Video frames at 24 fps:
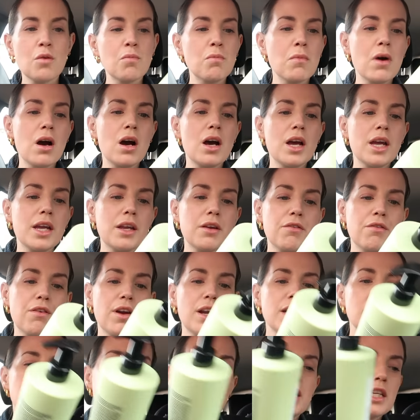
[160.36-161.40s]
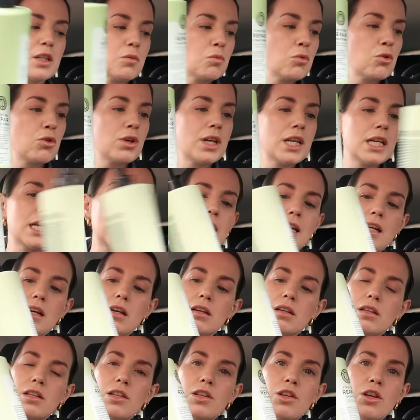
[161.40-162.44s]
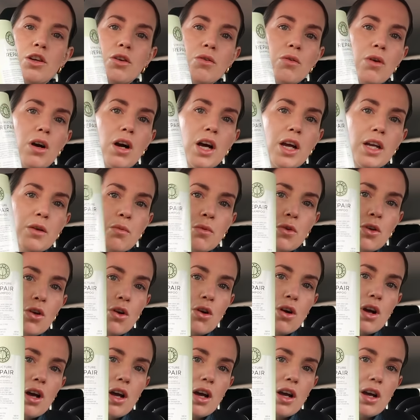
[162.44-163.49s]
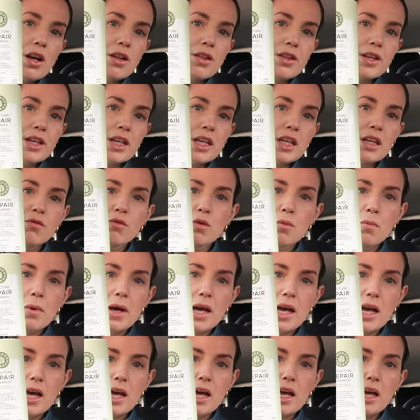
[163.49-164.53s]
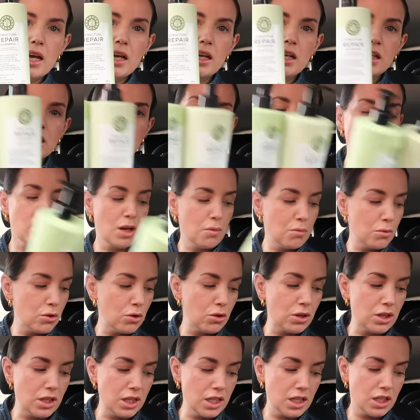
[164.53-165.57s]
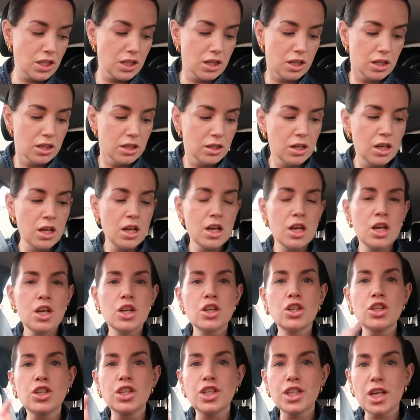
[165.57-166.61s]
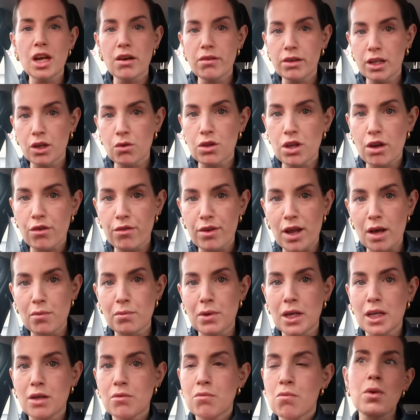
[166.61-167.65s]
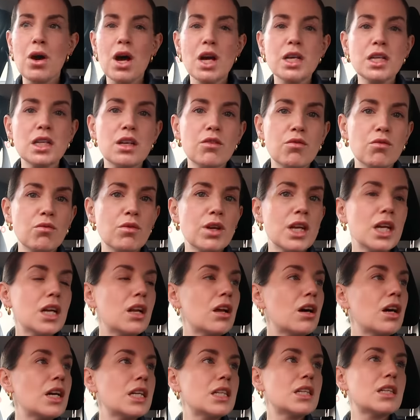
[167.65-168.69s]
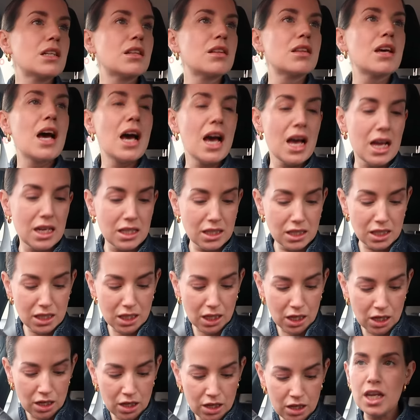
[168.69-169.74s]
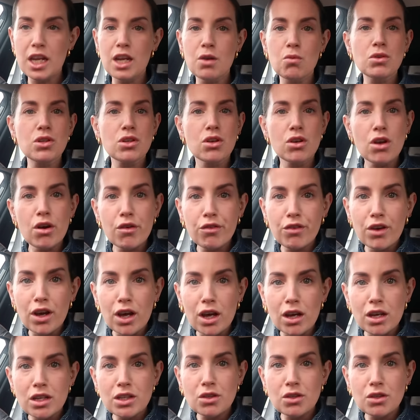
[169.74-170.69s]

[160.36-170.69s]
My friend likes Mariah Nilah, so I've got her the Repair shampoo and conditioner. She's sharing it with her flatmate, but I didn't even realise that it was on offer.